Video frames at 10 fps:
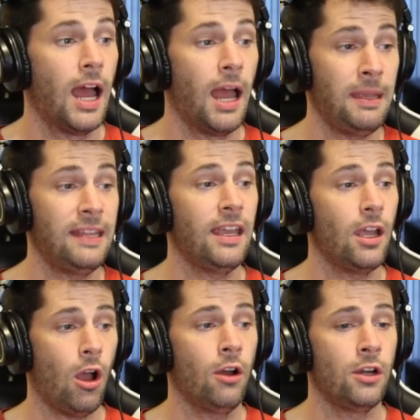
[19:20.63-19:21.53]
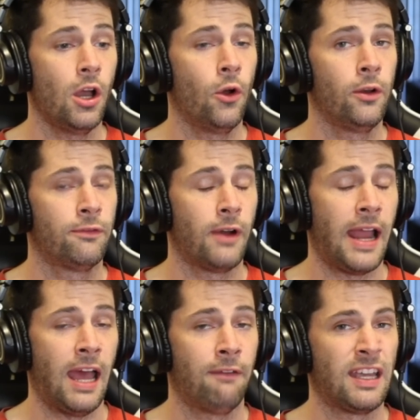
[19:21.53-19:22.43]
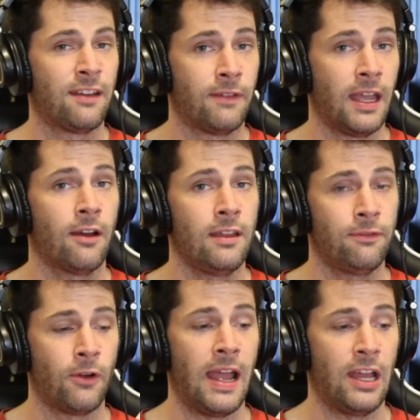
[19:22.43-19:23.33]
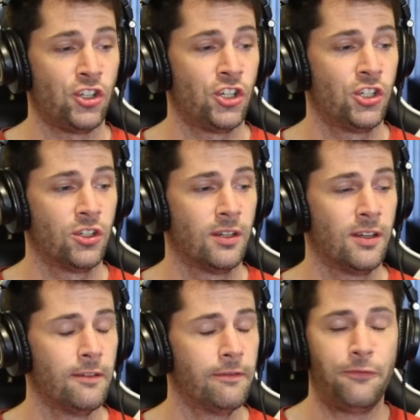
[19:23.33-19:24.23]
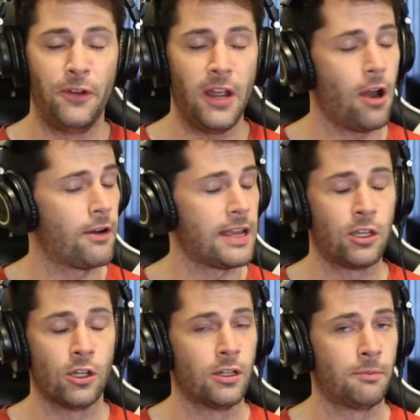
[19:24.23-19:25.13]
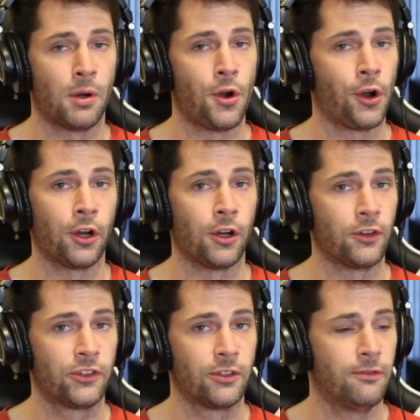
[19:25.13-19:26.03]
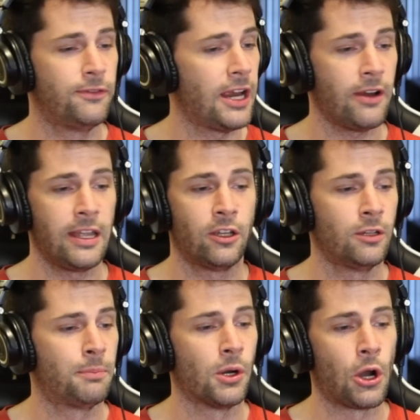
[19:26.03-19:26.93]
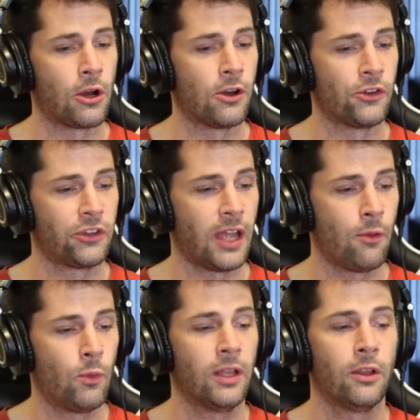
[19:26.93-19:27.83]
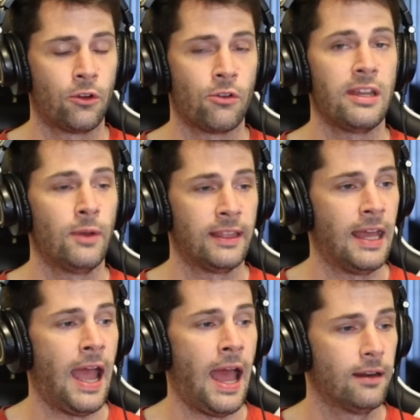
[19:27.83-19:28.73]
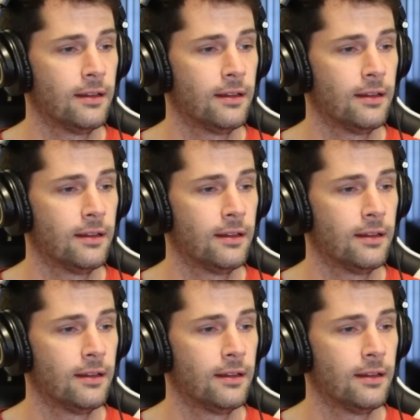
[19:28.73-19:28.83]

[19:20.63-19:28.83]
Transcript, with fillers: I mean, they are known for having very fresh very good burgers. Very good burgers. I will agree with that.